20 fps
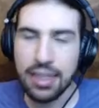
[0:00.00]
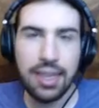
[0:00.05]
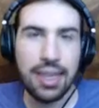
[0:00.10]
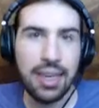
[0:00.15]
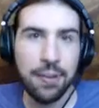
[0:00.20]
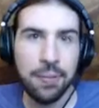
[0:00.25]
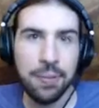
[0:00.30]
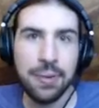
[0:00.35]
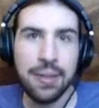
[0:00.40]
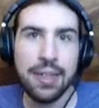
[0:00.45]
yeah,
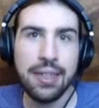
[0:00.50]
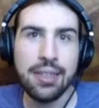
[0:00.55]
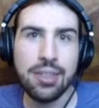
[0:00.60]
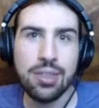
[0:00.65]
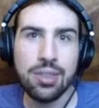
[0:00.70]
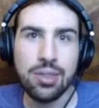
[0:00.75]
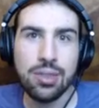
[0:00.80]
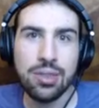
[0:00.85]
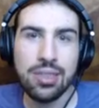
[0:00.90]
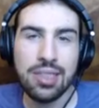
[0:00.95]
I have
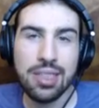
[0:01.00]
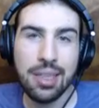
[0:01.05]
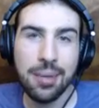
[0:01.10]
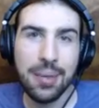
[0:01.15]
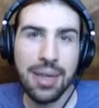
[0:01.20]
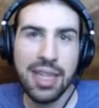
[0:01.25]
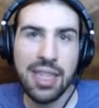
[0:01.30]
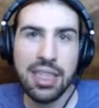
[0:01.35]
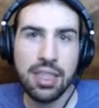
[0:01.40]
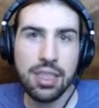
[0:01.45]
plans or some
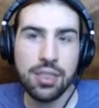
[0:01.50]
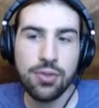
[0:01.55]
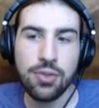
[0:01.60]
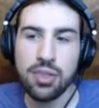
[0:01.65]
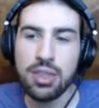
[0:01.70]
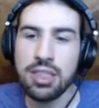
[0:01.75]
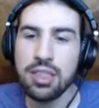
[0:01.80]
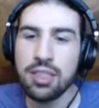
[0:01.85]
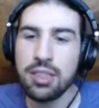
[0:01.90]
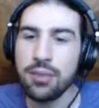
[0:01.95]
ideas for
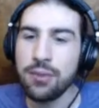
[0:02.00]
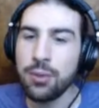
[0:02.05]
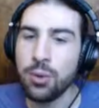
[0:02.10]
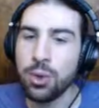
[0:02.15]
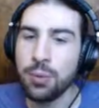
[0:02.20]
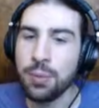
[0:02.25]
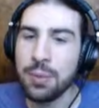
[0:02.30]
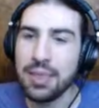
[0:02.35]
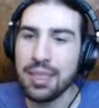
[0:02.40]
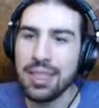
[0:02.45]
season
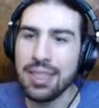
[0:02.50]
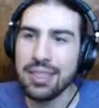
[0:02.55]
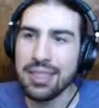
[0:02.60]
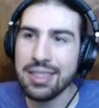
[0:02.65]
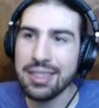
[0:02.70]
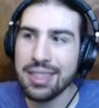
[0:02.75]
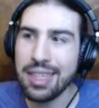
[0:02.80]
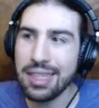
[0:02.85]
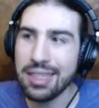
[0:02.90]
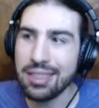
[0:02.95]
four, but
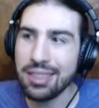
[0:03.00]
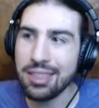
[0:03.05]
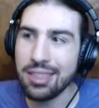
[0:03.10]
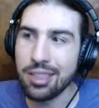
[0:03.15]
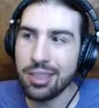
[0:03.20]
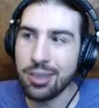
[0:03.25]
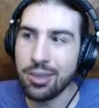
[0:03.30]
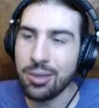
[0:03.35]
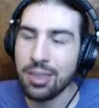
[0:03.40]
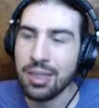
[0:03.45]
nothing set in
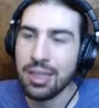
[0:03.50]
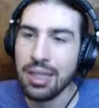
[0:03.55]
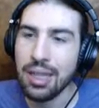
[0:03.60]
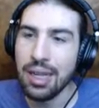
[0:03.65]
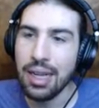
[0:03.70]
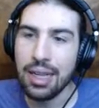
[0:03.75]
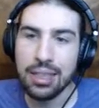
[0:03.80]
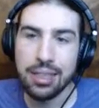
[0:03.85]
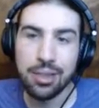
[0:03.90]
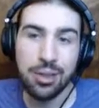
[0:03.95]
stone.
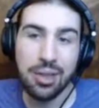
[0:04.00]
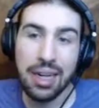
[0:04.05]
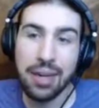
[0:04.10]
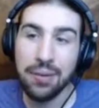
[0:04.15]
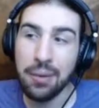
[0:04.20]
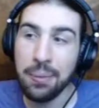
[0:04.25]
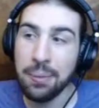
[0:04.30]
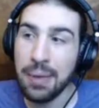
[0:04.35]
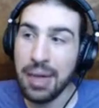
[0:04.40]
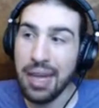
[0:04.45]
I don't
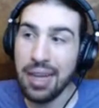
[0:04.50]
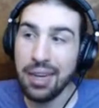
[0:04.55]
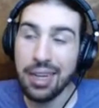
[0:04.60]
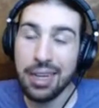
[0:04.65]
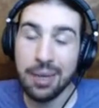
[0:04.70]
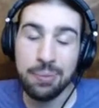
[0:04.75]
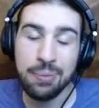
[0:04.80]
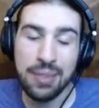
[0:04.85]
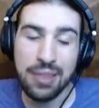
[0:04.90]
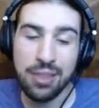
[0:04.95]
have a mod
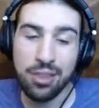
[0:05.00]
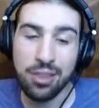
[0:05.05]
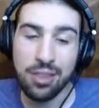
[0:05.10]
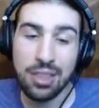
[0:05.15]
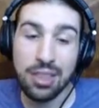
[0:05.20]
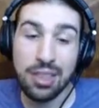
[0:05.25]
up, or